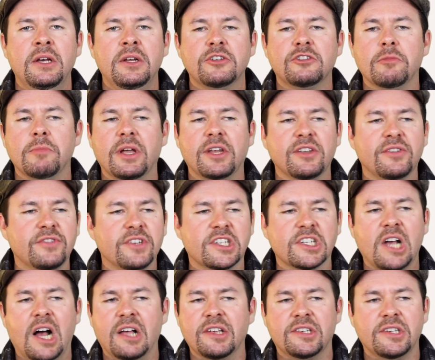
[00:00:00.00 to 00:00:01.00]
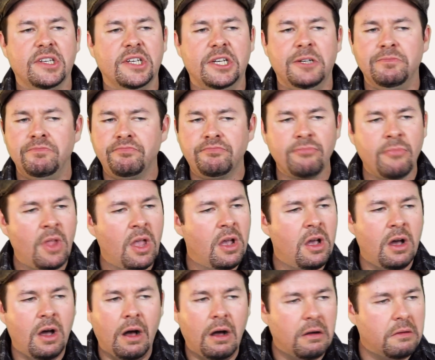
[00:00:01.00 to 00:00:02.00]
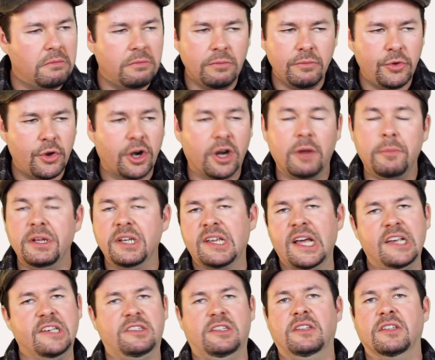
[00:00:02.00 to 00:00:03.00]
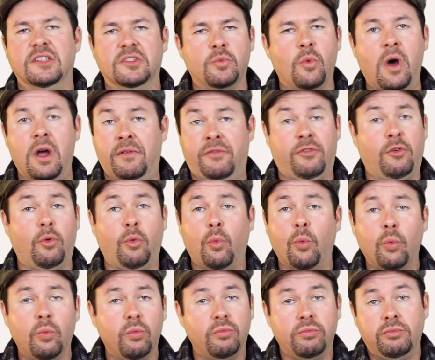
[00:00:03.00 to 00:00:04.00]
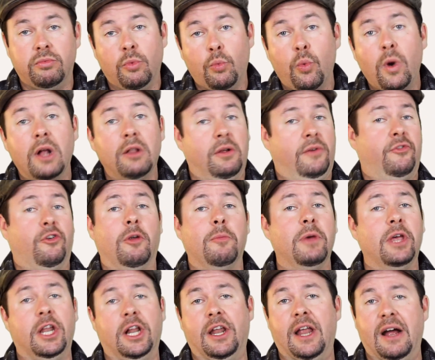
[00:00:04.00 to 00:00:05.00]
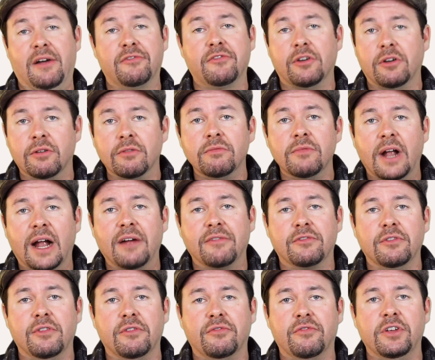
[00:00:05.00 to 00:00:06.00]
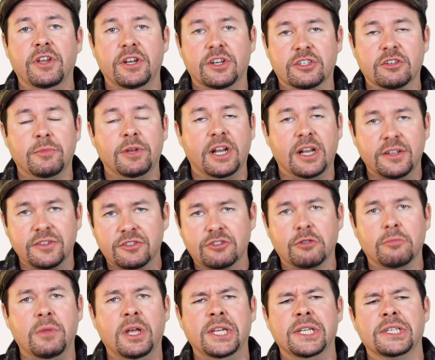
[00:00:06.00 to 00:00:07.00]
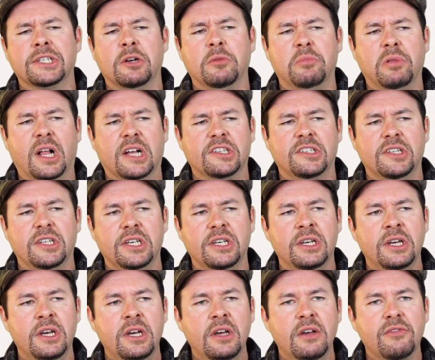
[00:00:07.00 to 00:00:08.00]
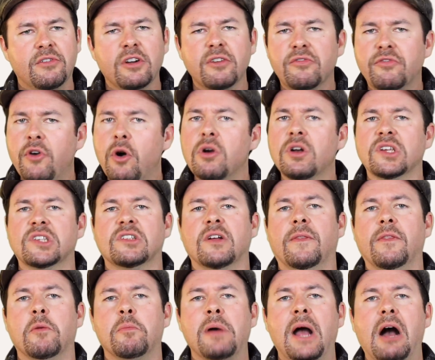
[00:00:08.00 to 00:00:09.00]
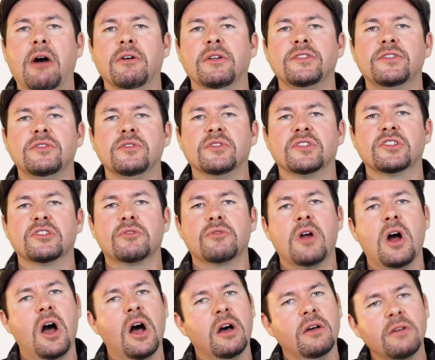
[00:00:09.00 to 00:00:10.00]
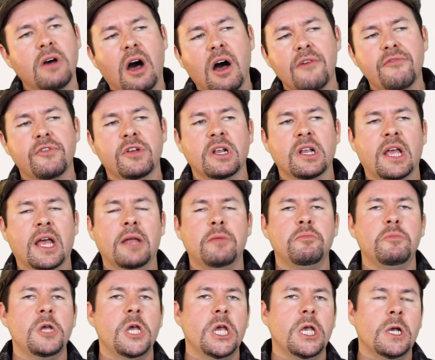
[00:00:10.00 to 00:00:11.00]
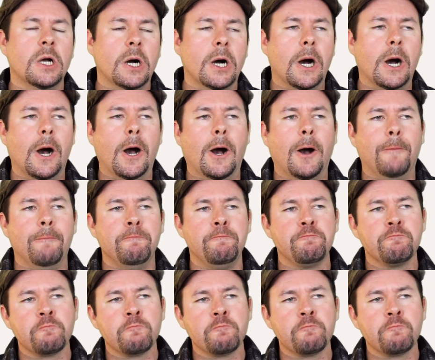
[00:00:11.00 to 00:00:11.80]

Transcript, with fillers: Tremendous viscosity. You're going to be tasting this wine for well over a minute after after the finish. I mean, it has tremendous complexity. Very focused on the palate too. Syrah often can be um,